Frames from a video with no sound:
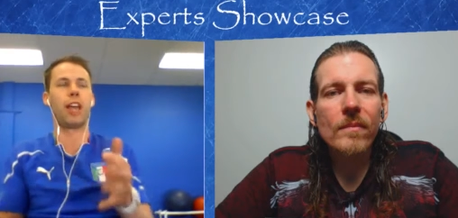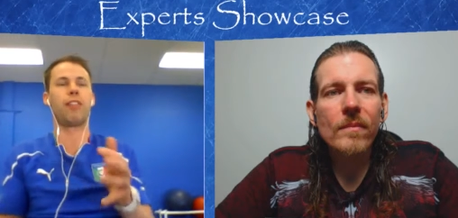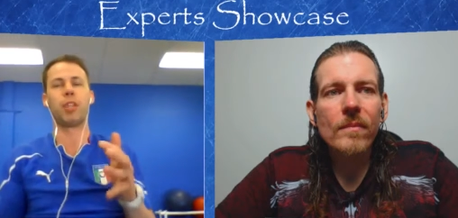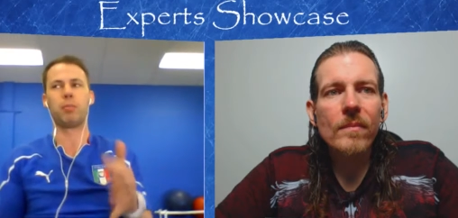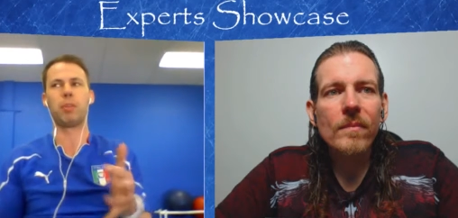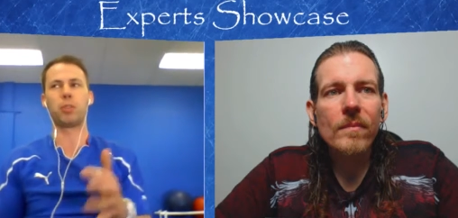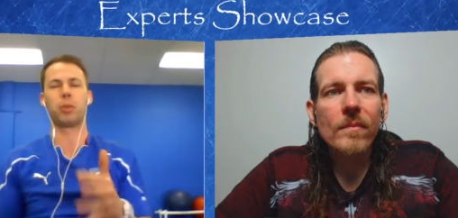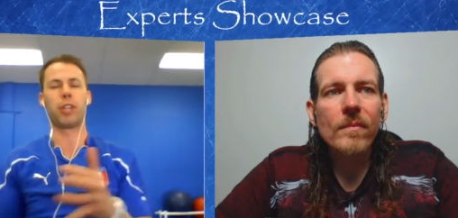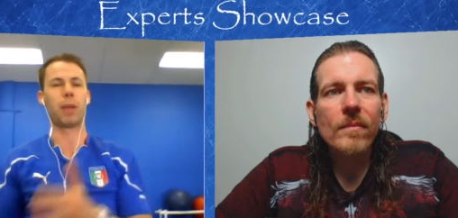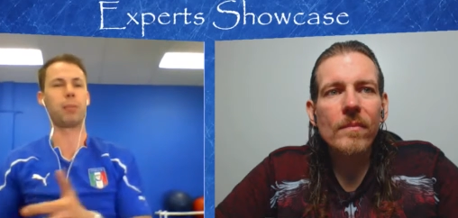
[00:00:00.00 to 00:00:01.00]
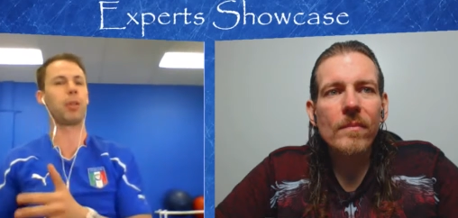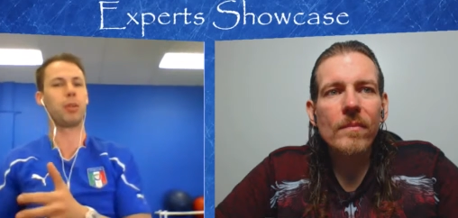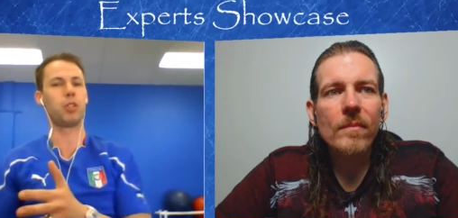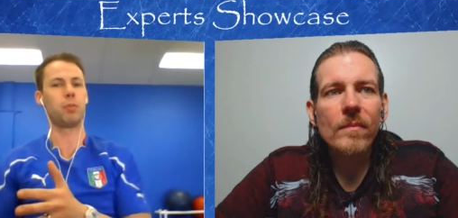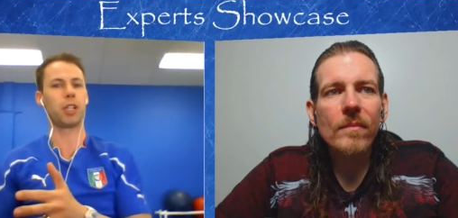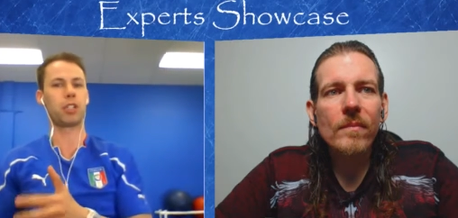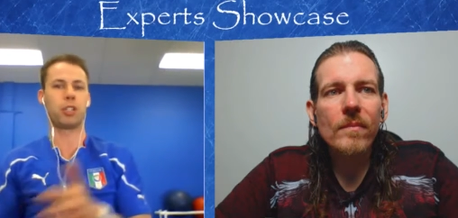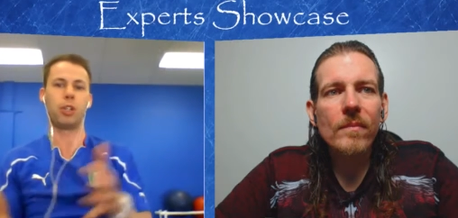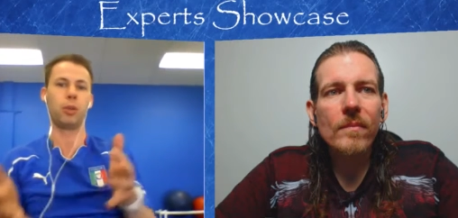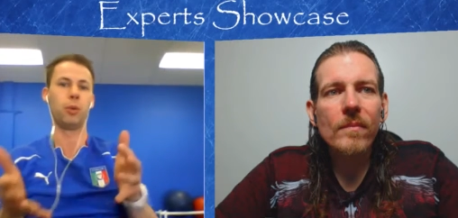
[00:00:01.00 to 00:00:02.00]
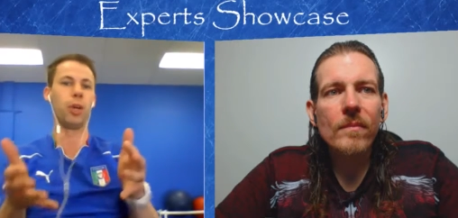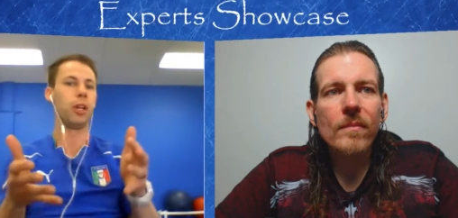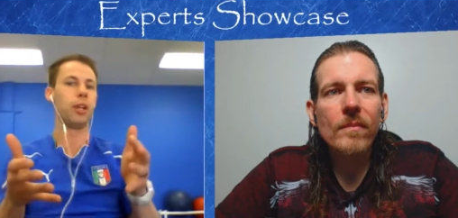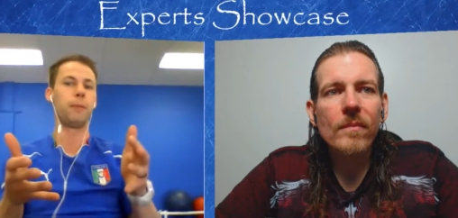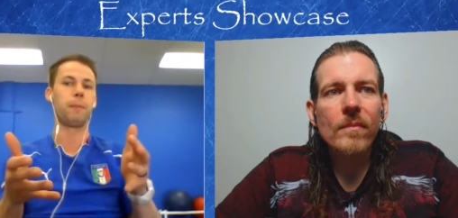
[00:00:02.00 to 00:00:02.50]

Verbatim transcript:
Speaker 1: life of being miserable and not being able to do much to